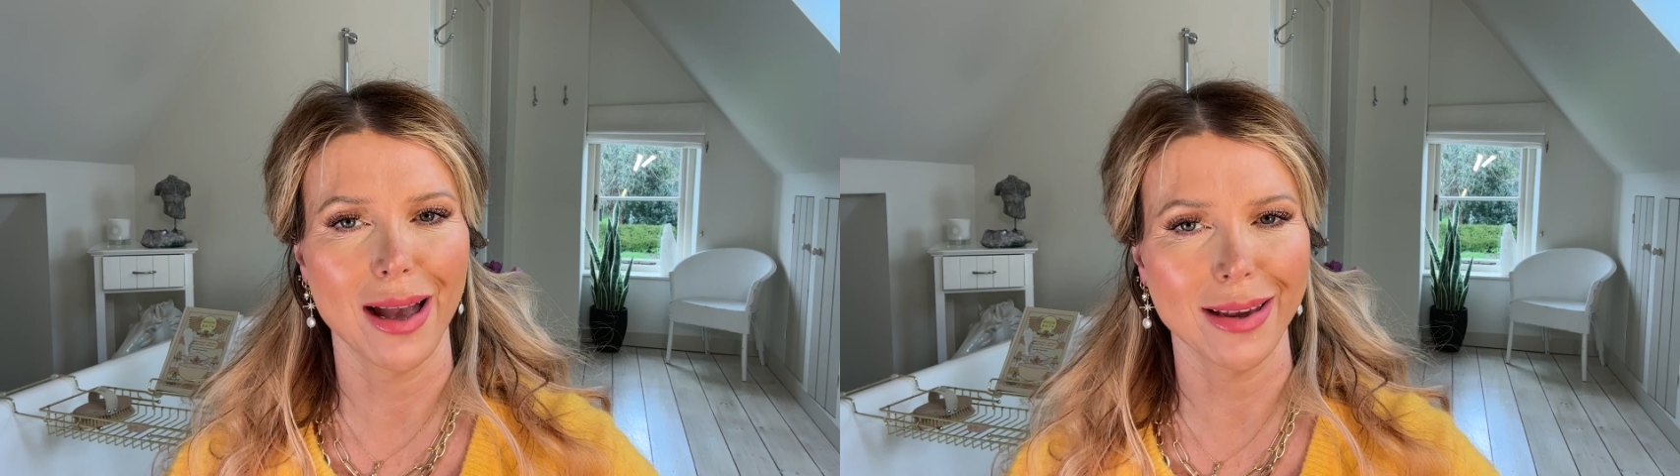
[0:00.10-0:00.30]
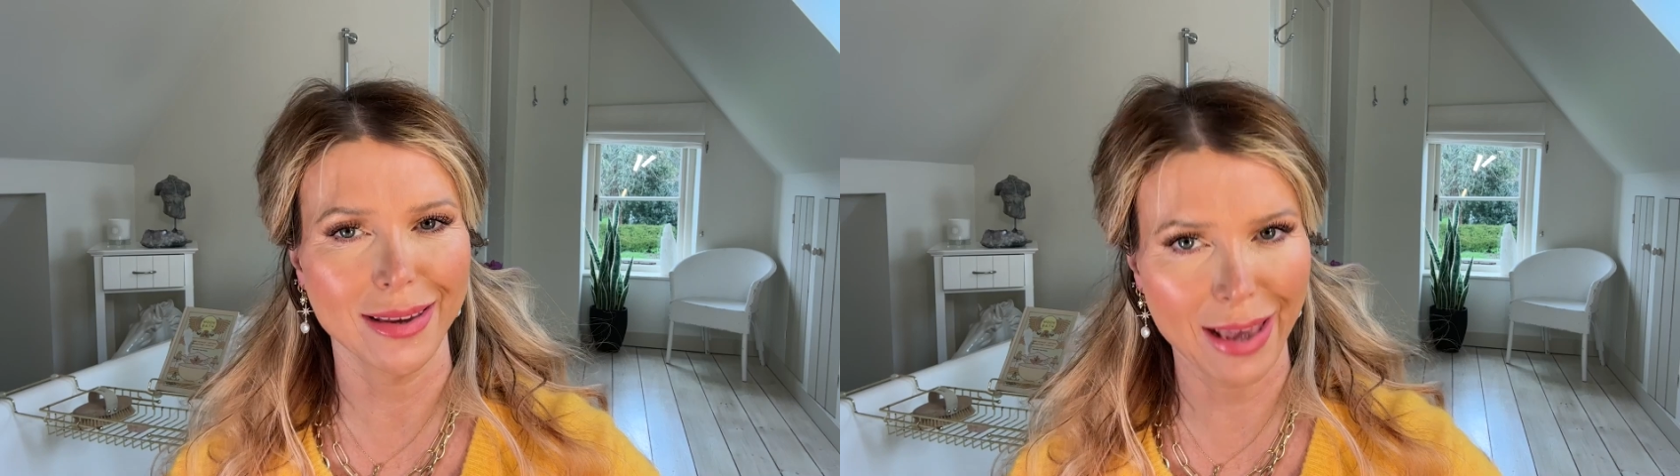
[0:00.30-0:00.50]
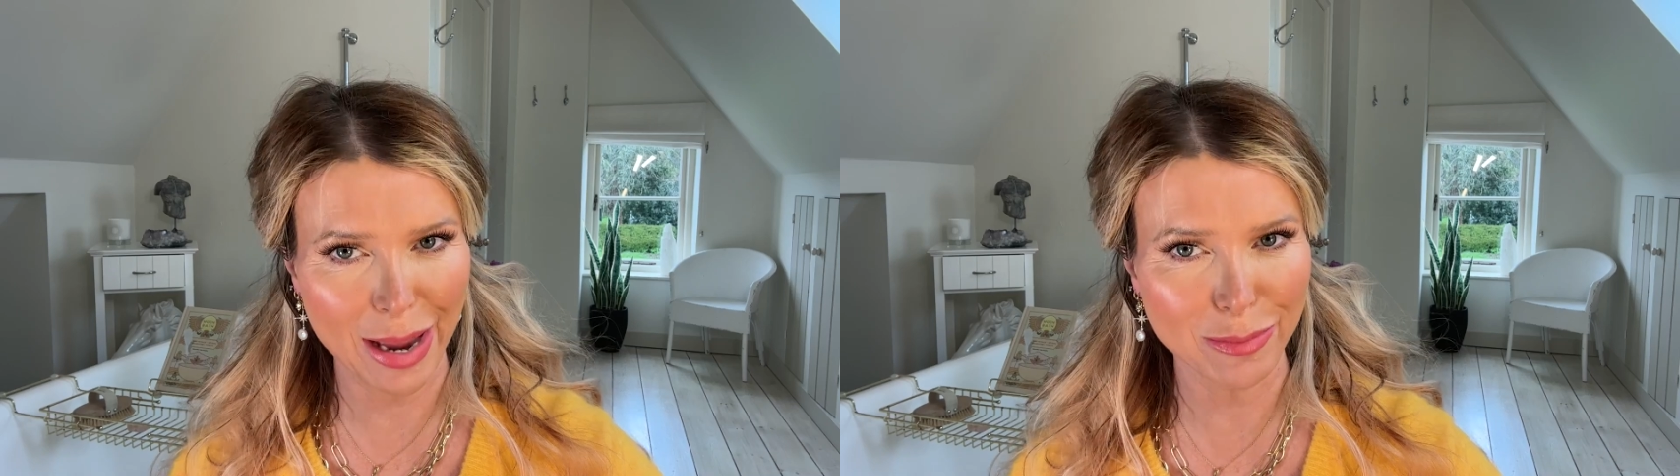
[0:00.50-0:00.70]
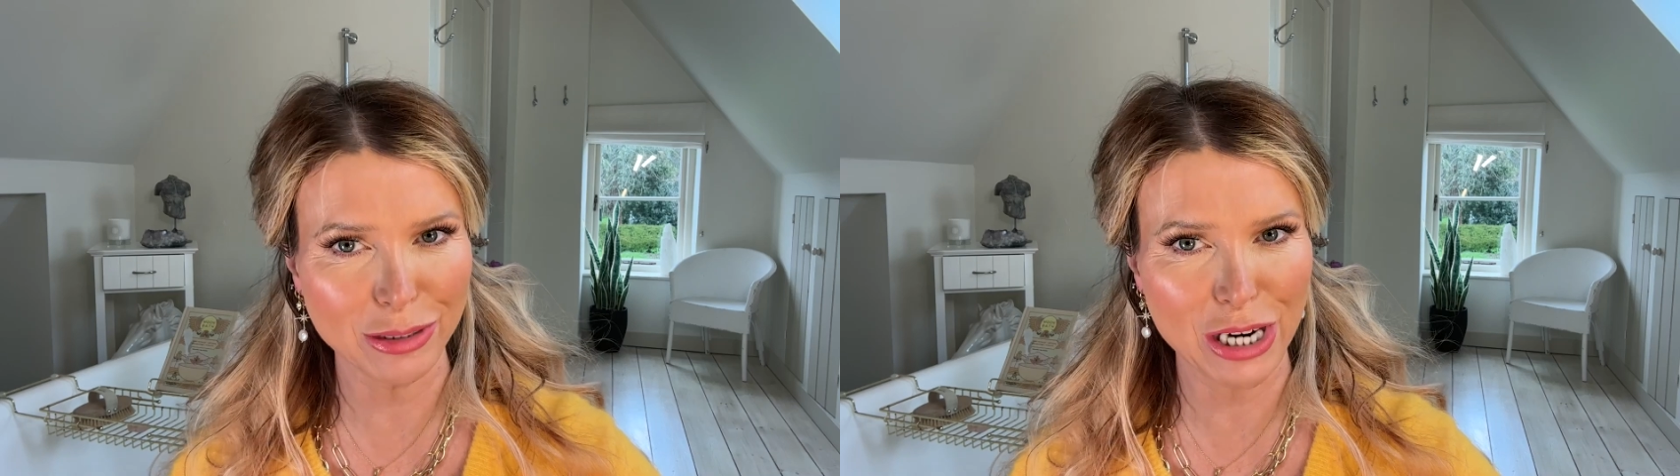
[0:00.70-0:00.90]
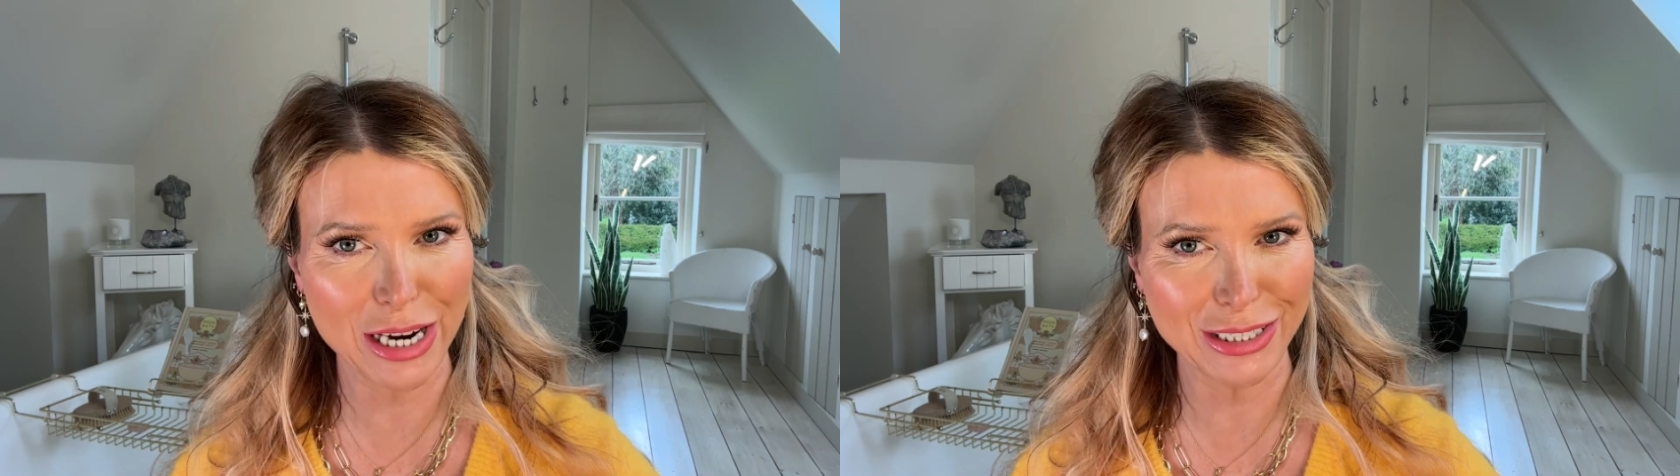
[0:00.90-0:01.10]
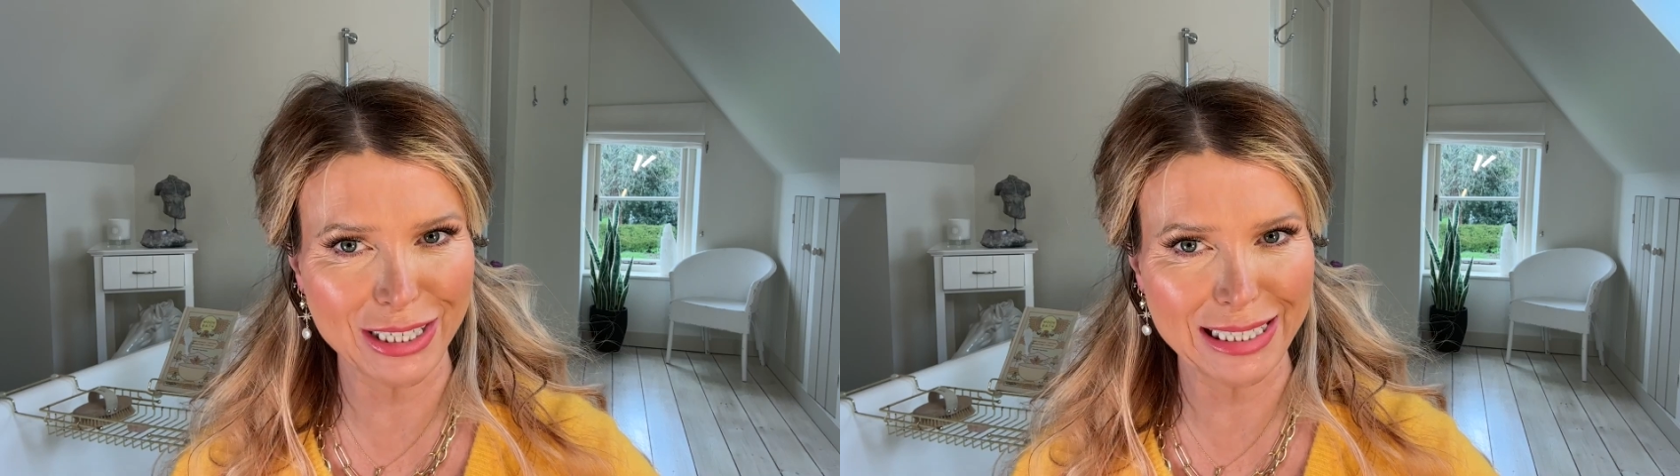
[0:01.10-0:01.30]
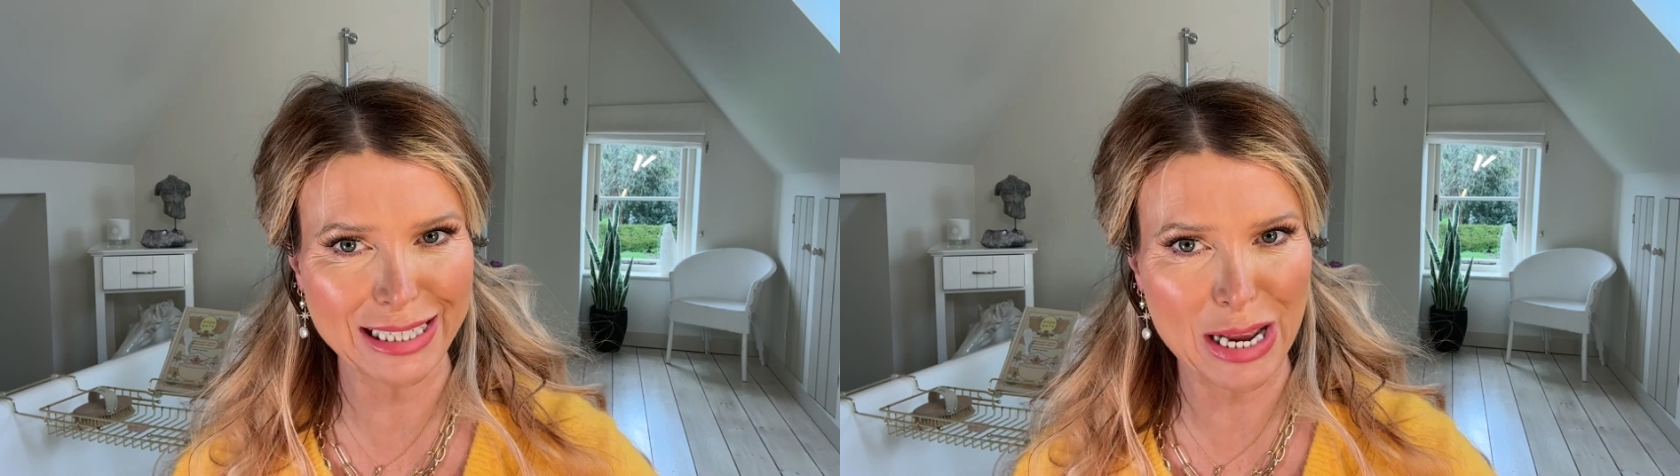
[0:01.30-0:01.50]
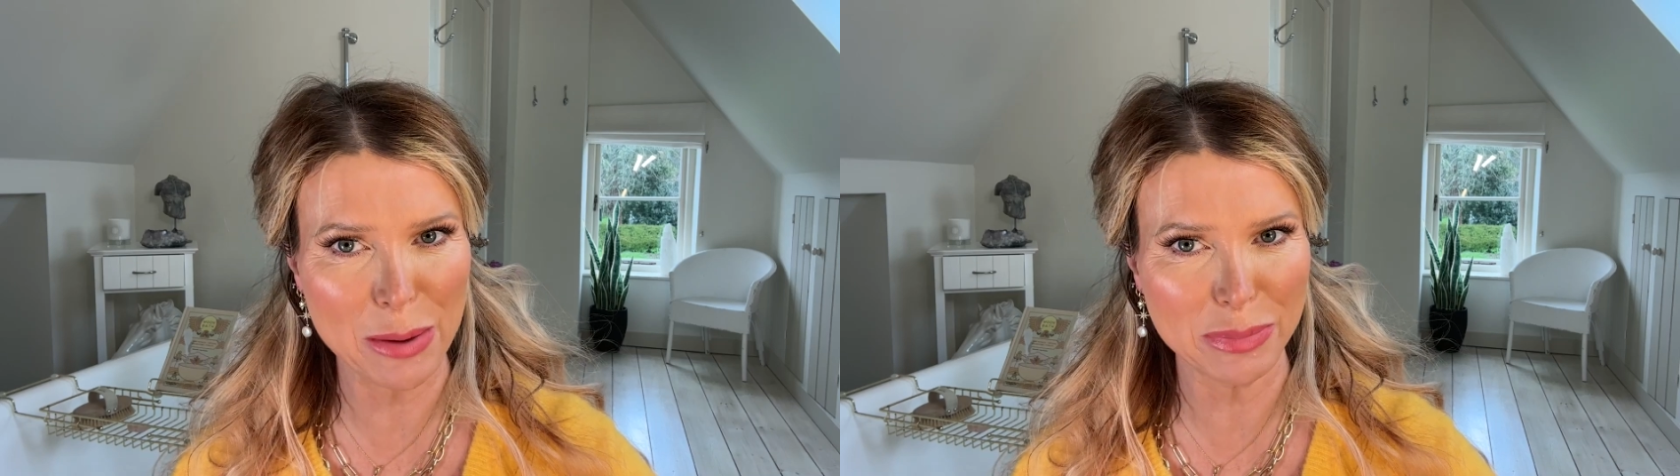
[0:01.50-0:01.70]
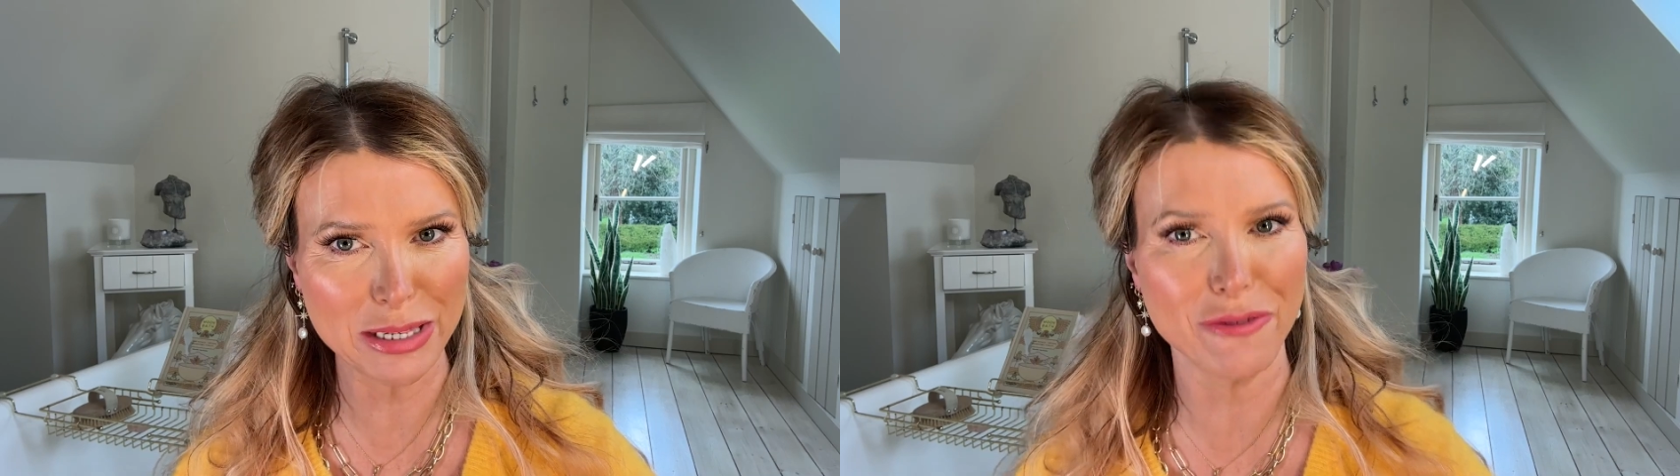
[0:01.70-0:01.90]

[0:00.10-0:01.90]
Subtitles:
Game-changing tips